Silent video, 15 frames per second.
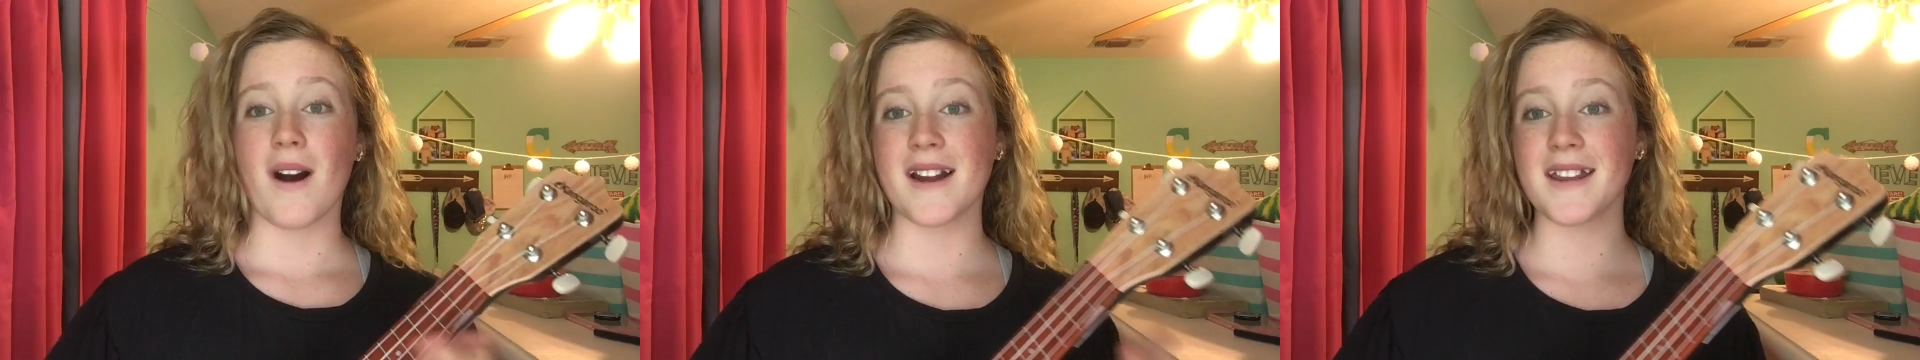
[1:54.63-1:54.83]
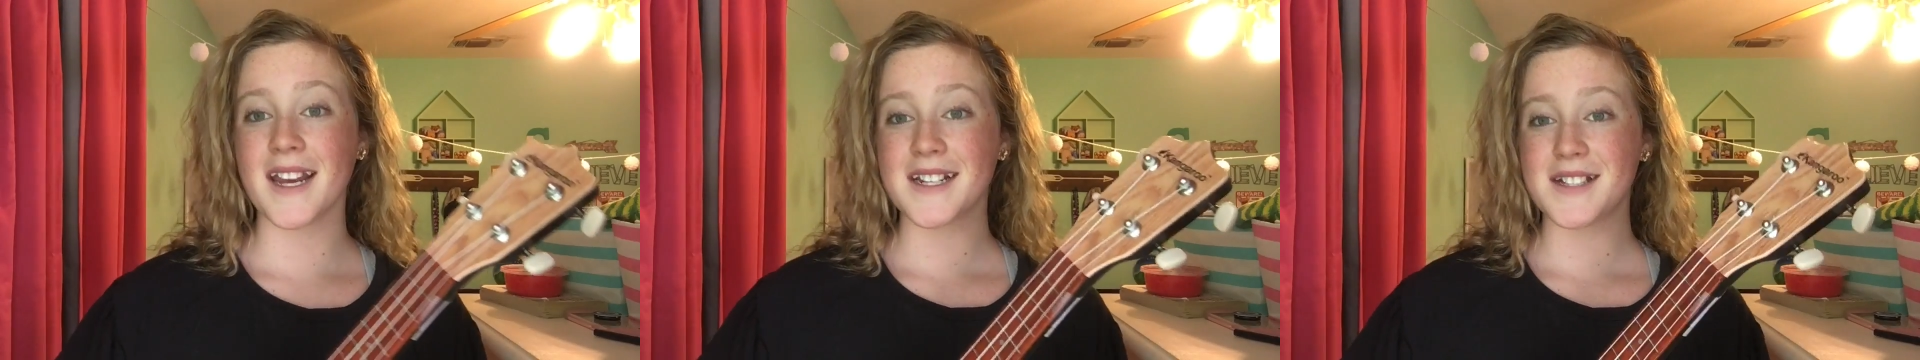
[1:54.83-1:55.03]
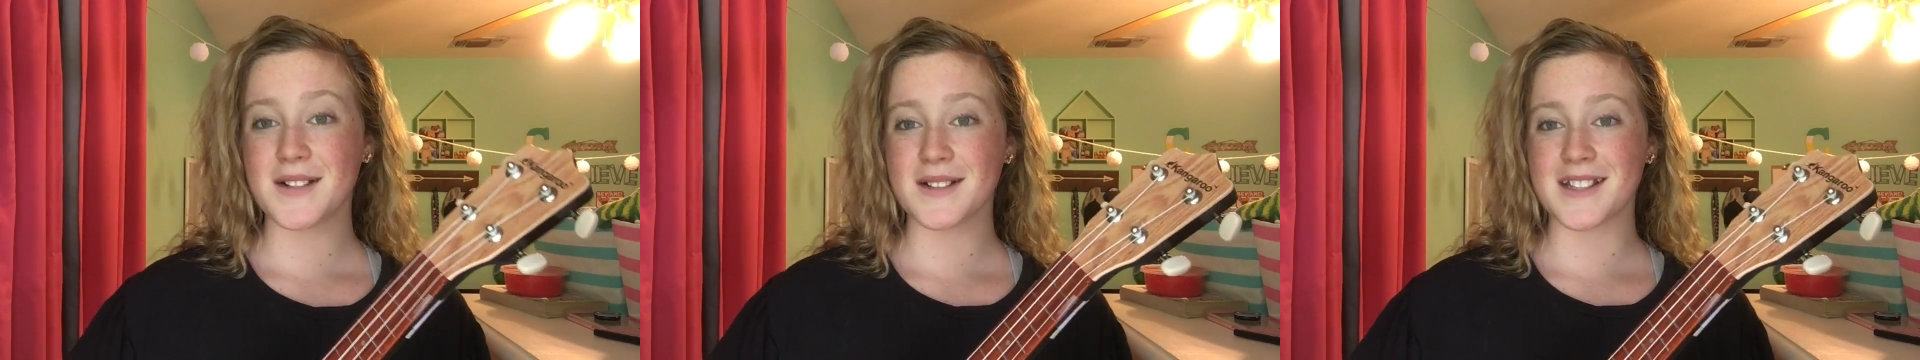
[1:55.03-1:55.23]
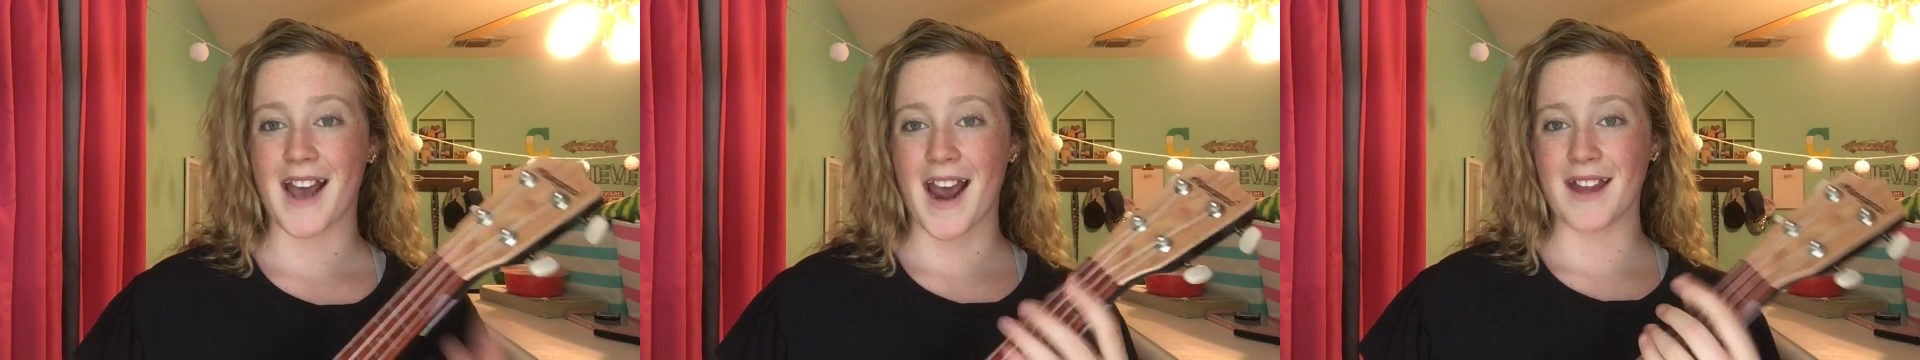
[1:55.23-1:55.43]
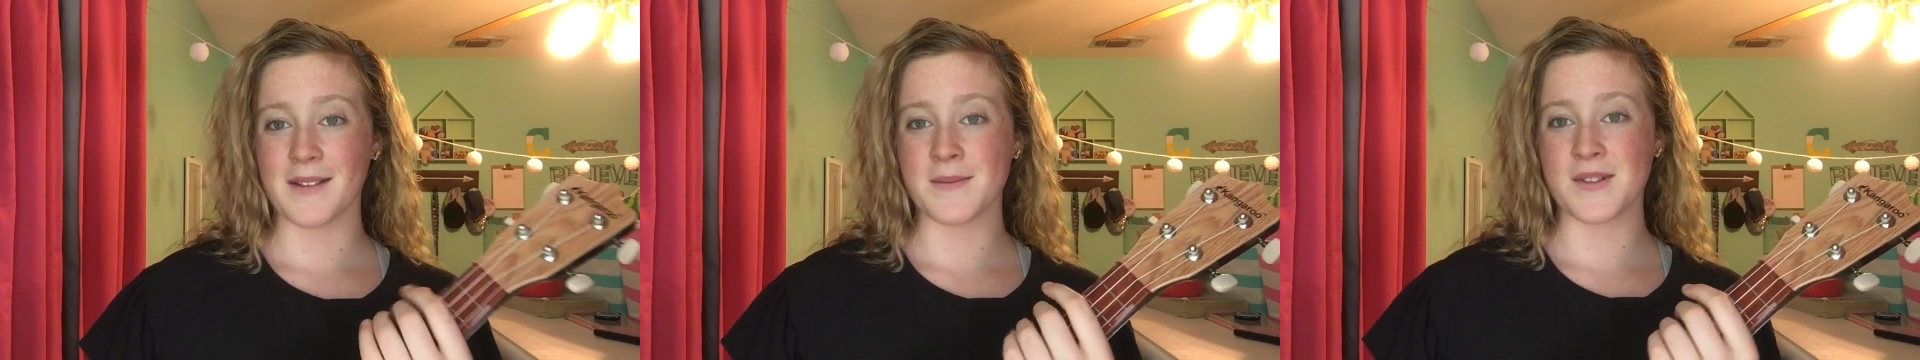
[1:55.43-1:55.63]
or I like to use
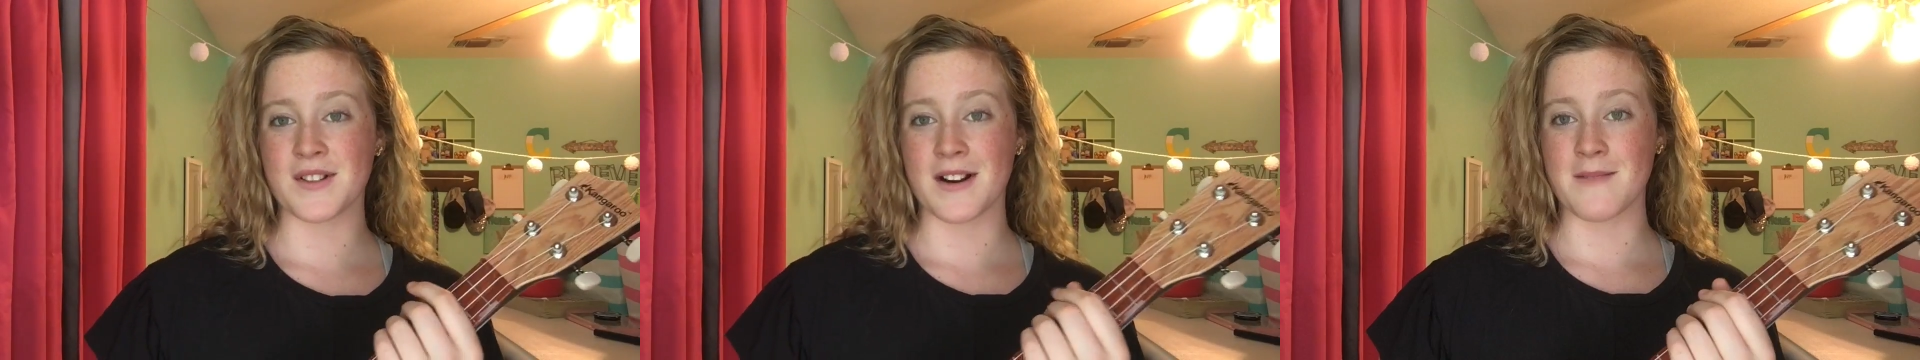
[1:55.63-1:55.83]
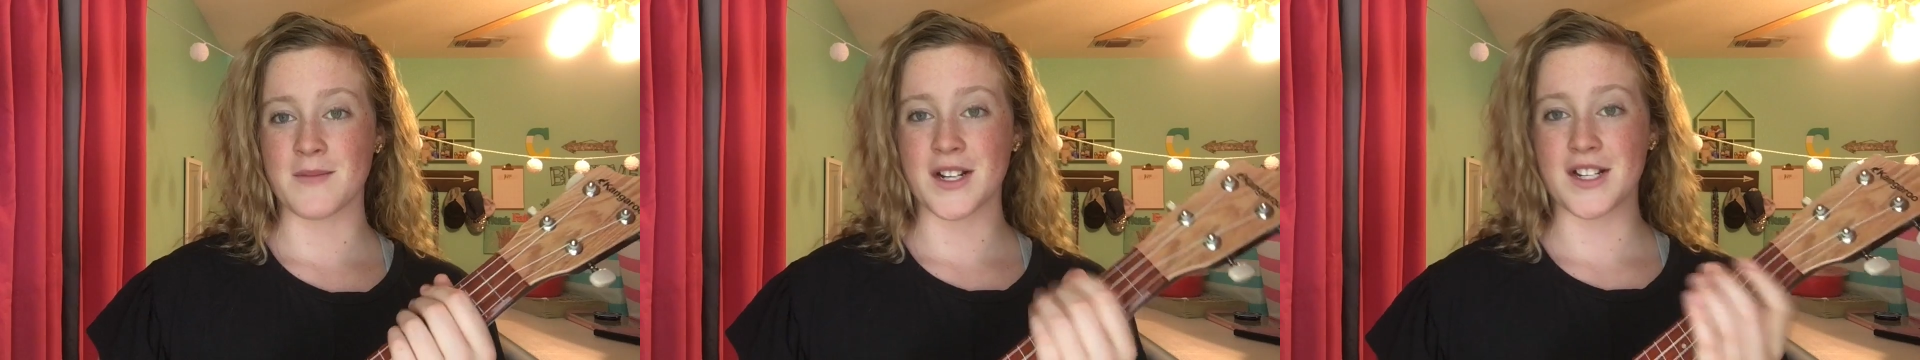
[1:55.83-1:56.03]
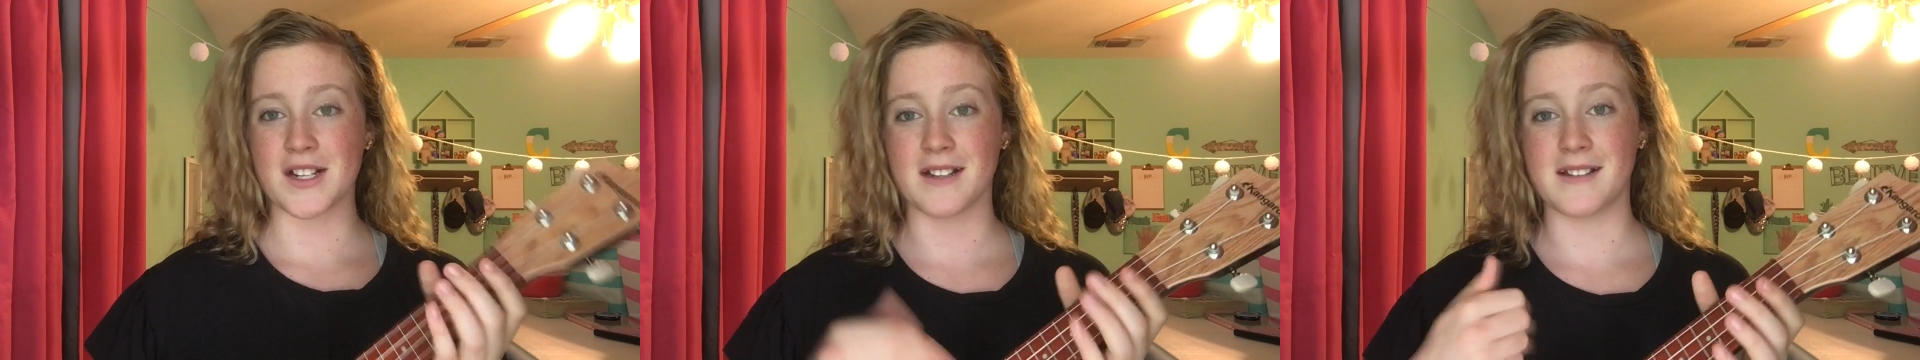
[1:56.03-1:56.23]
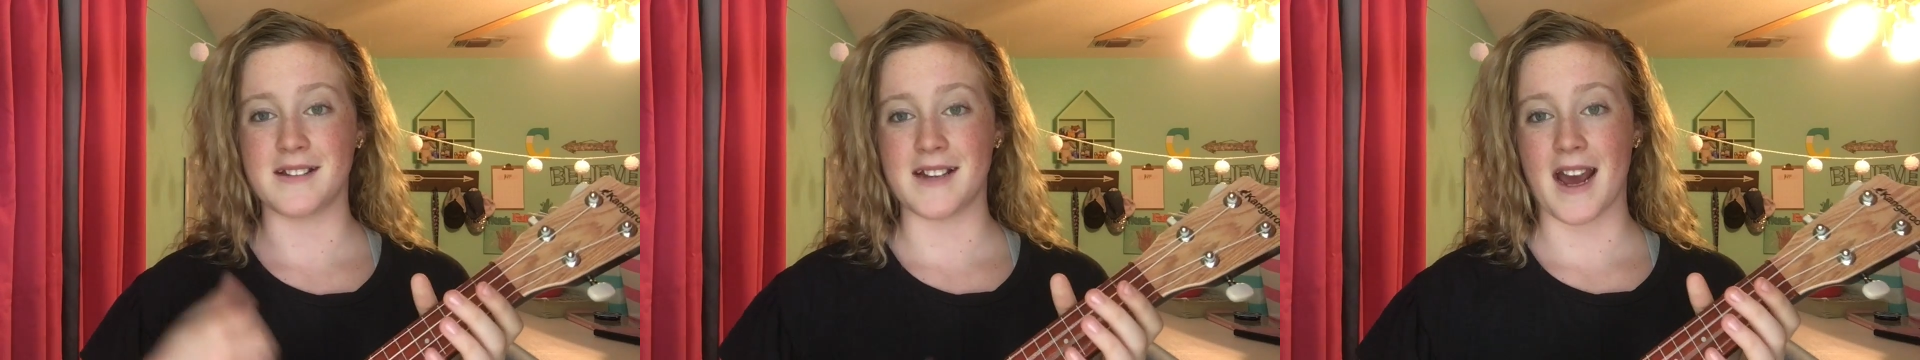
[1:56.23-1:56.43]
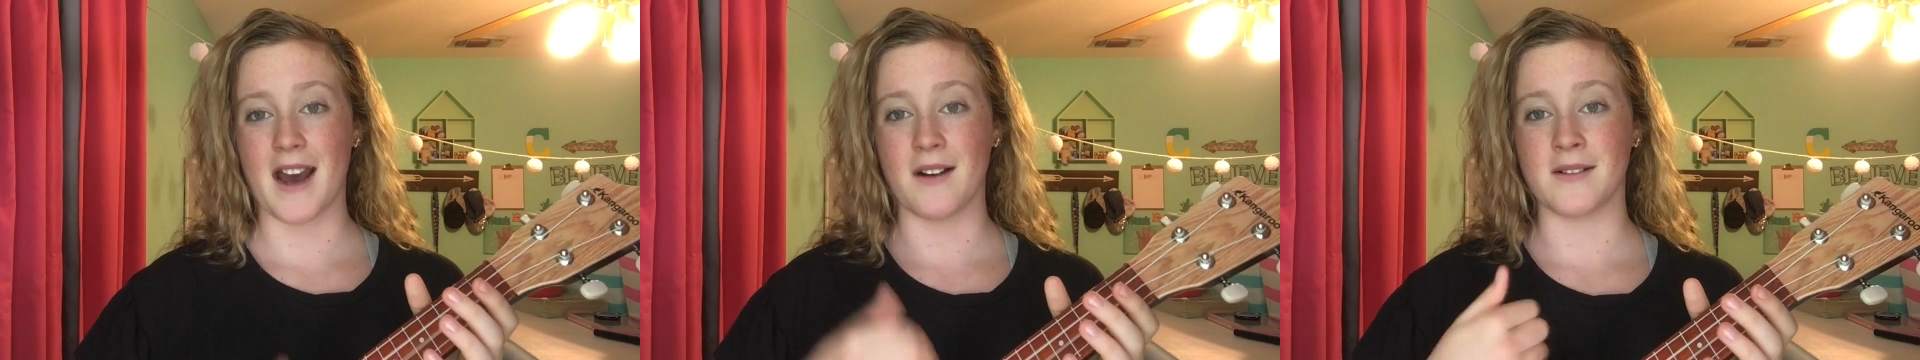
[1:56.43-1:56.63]
the island strum, which is
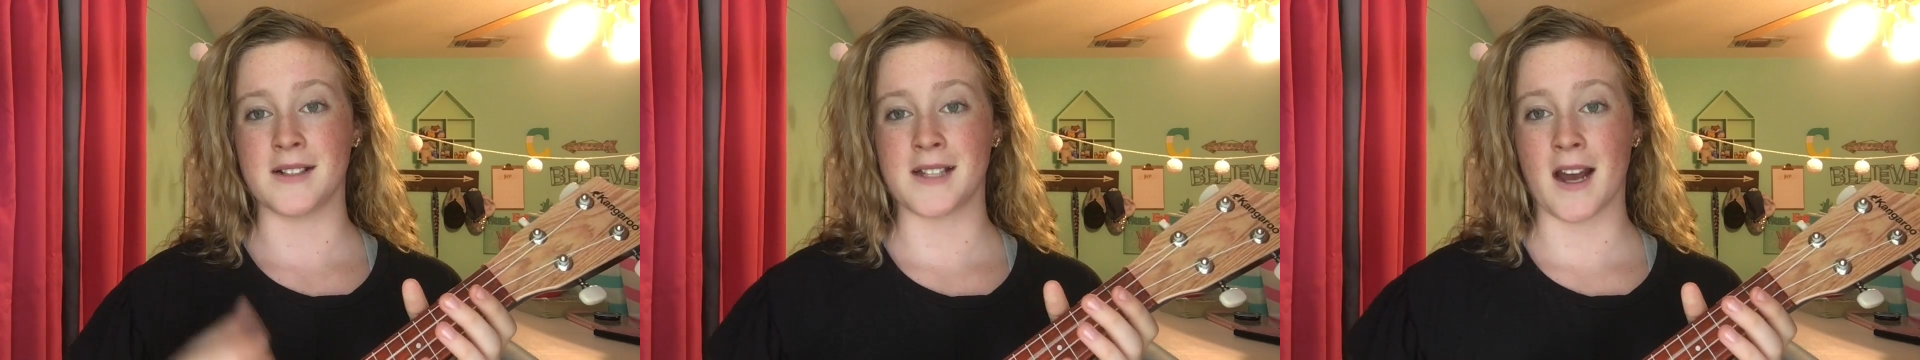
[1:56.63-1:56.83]
down,